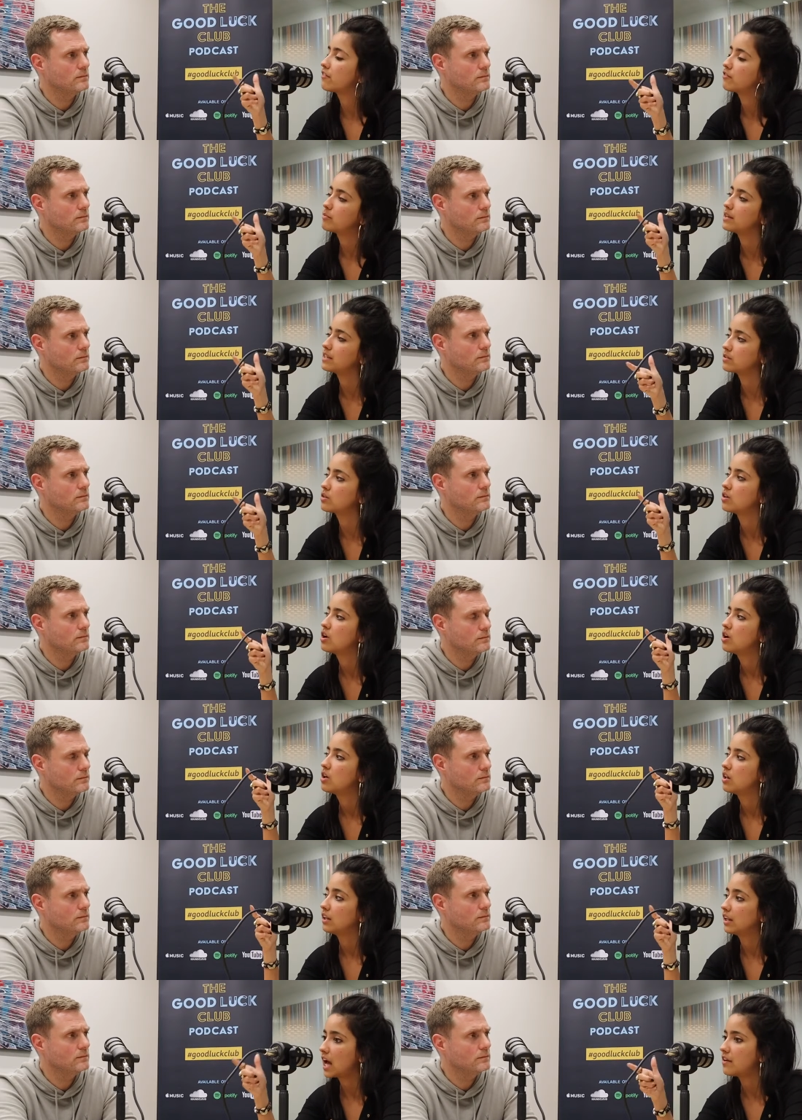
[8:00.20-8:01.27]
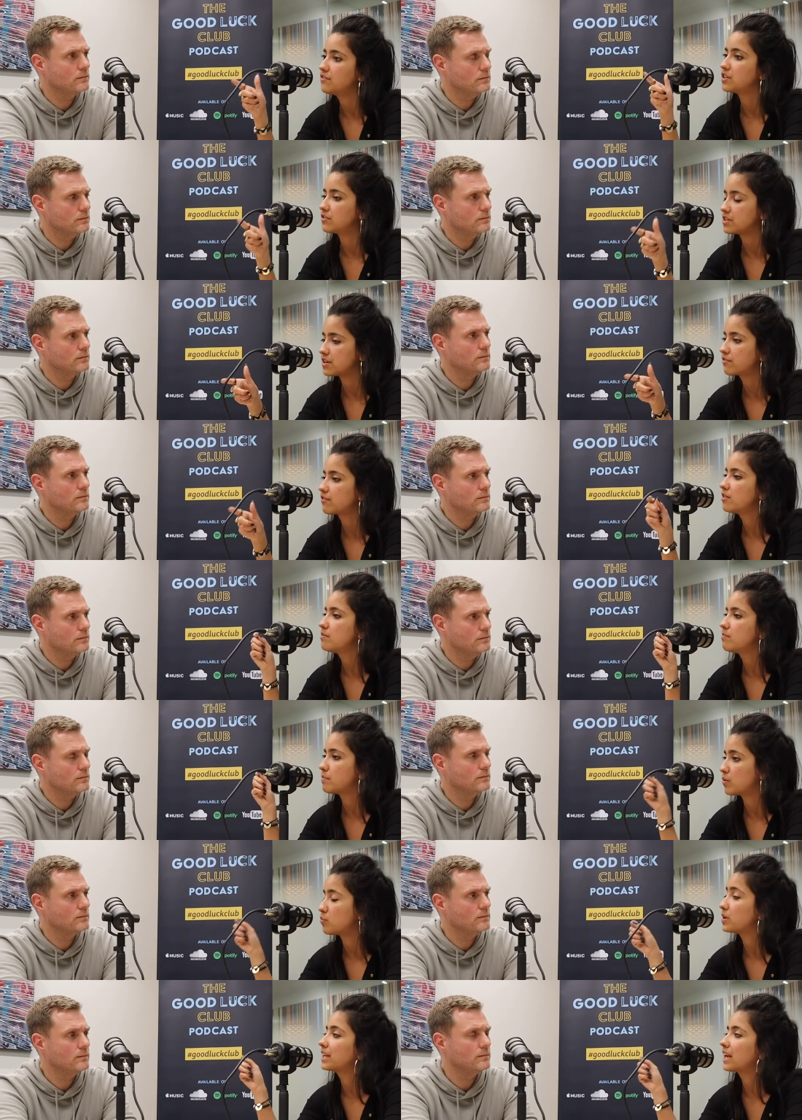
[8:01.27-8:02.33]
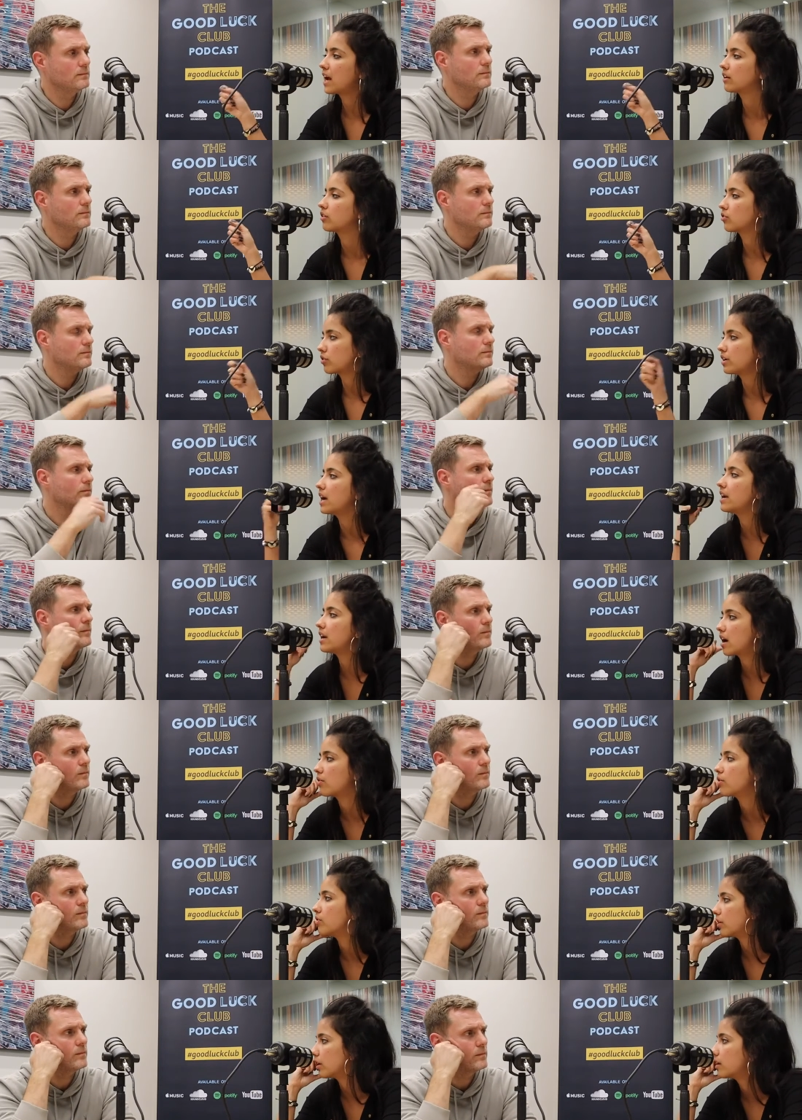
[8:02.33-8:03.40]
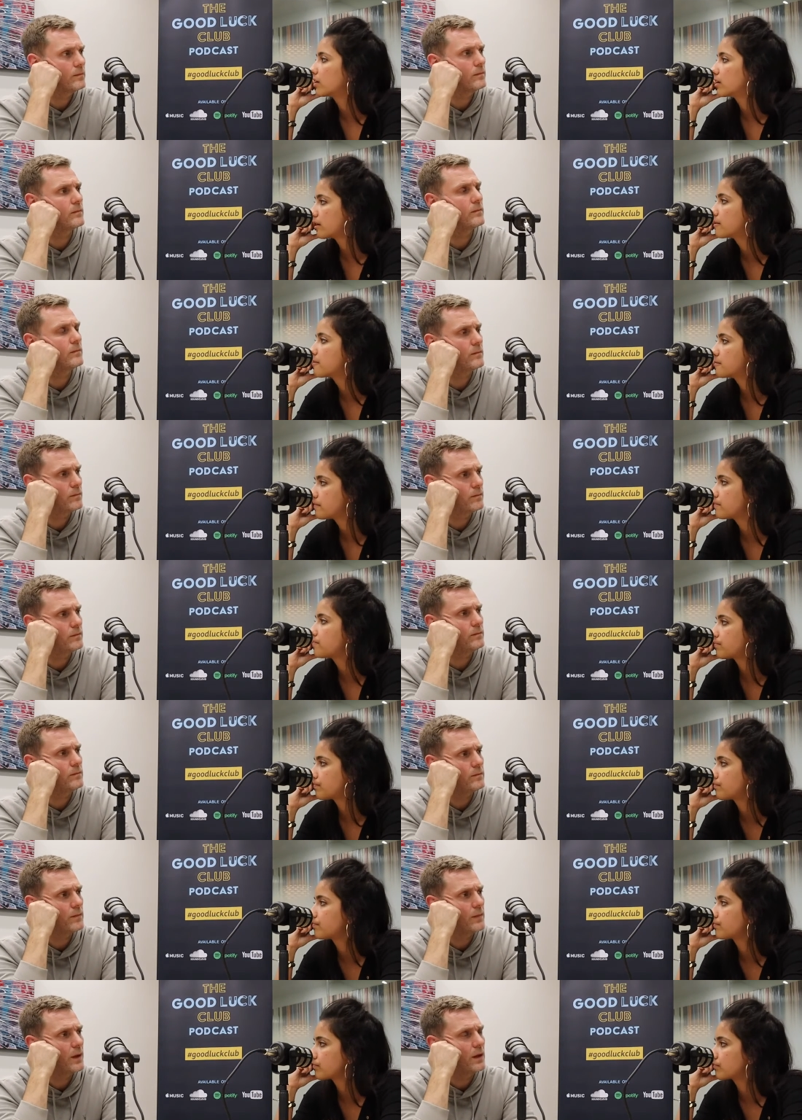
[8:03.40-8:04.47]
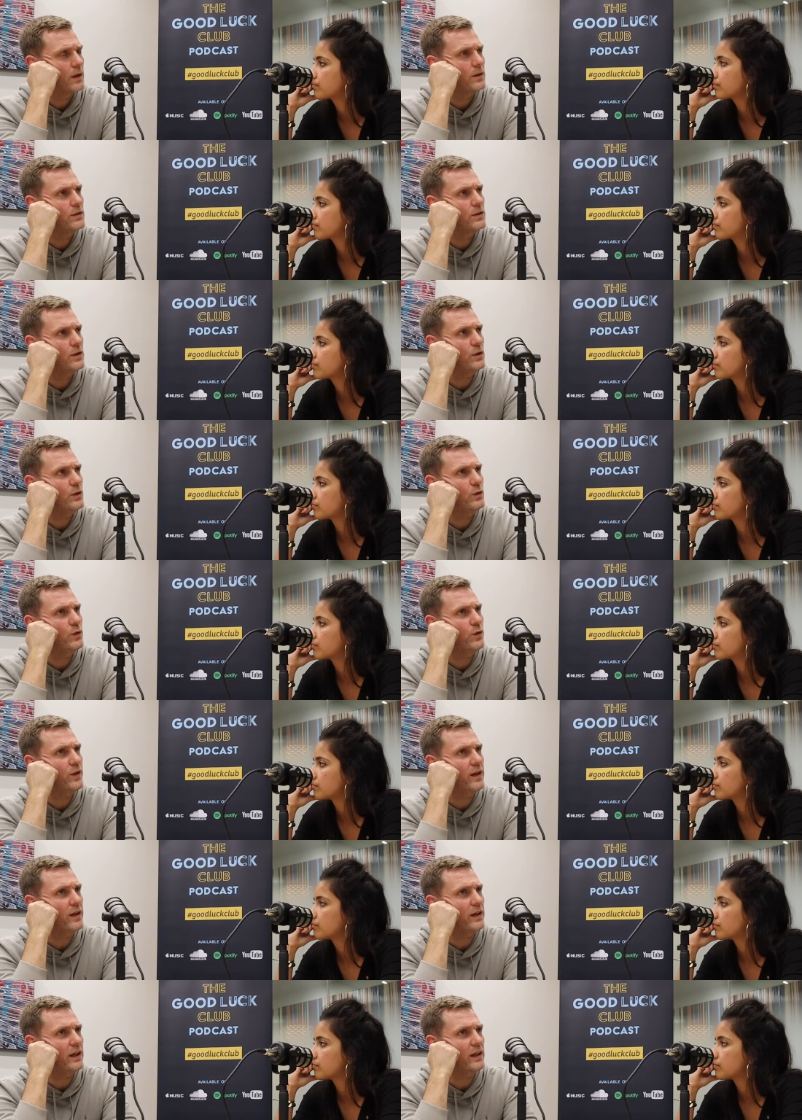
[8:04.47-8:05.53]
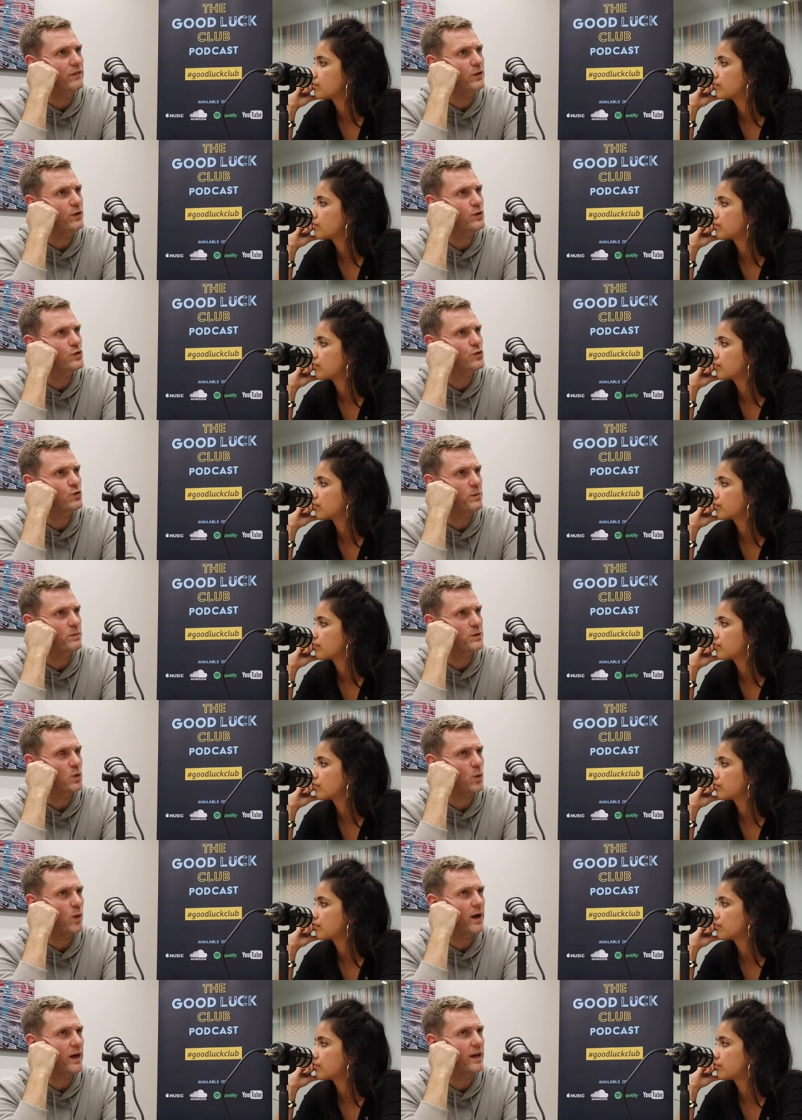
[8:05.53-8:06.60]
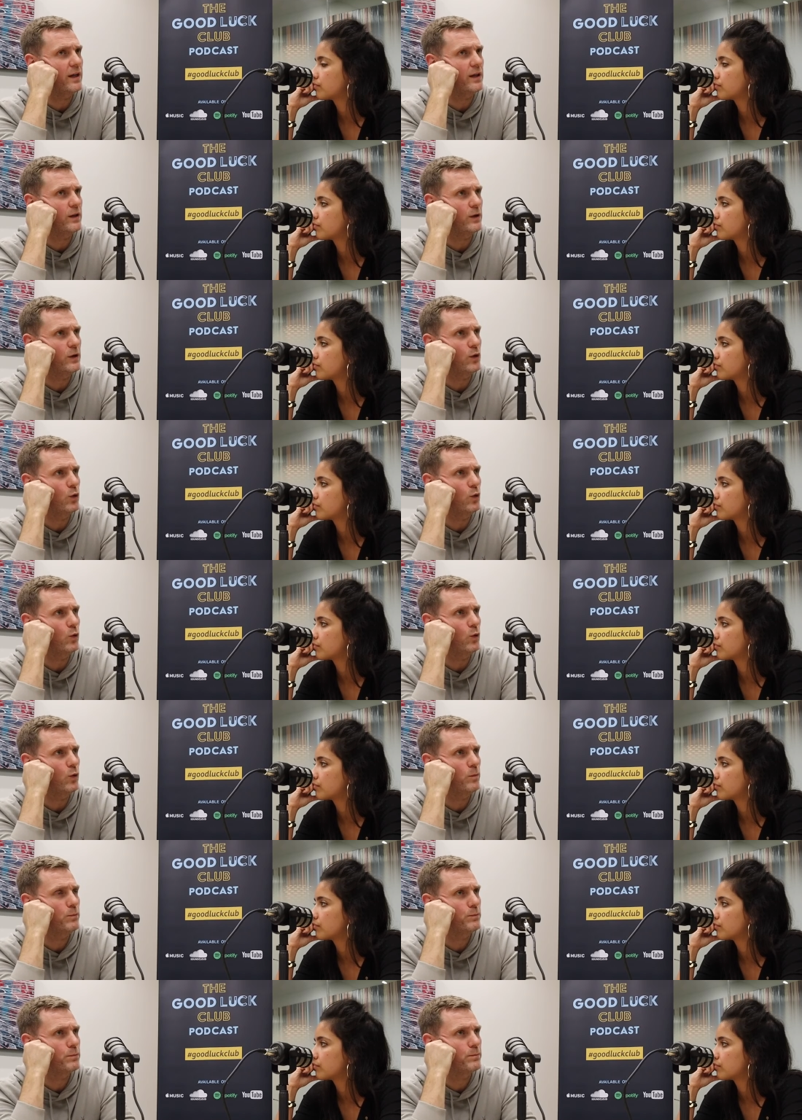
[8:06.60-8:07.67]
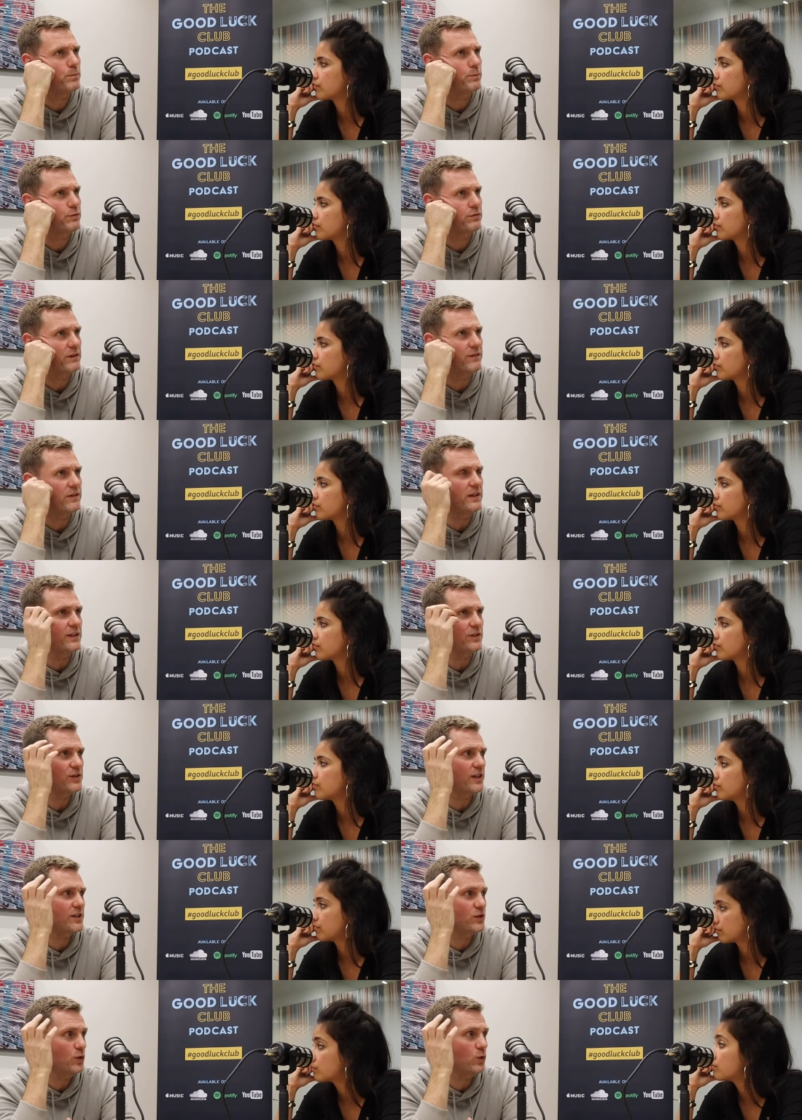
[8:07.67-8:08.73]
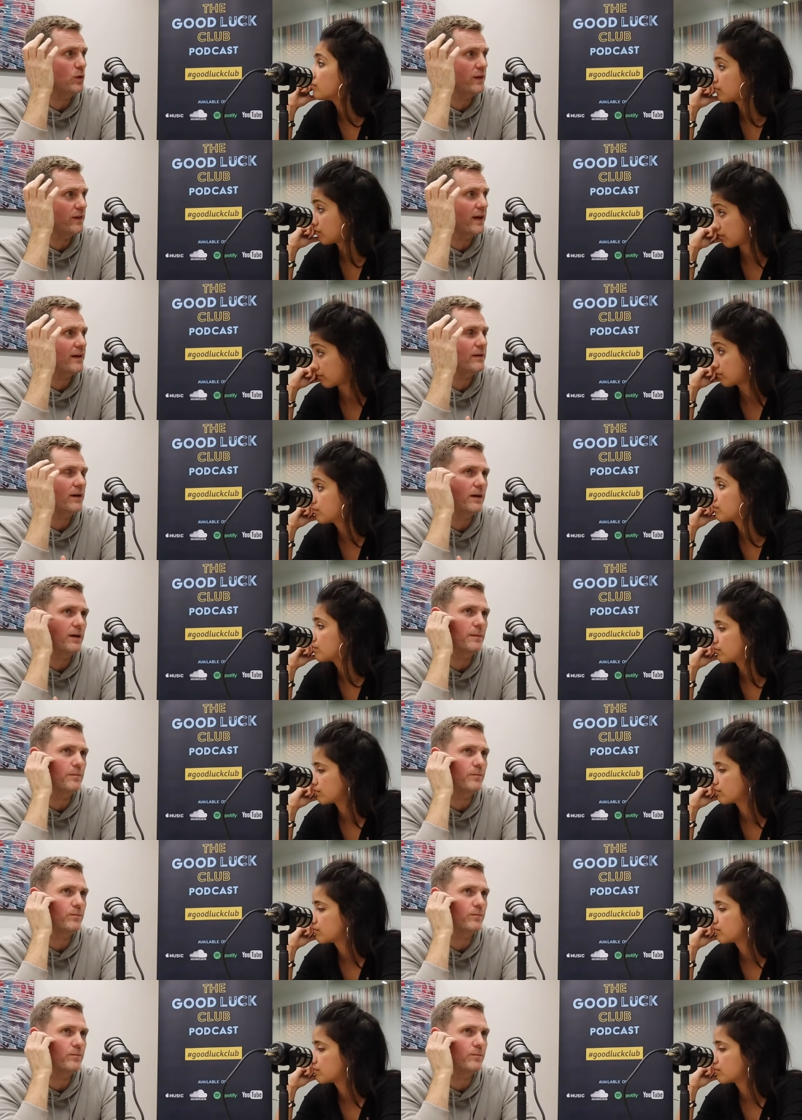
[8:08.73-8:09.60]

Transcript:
Speaker 1: that everybody's lives are different, but we can create our own luck.
Speaker 2: Do you think if you stripped away your privilege, let's call it that,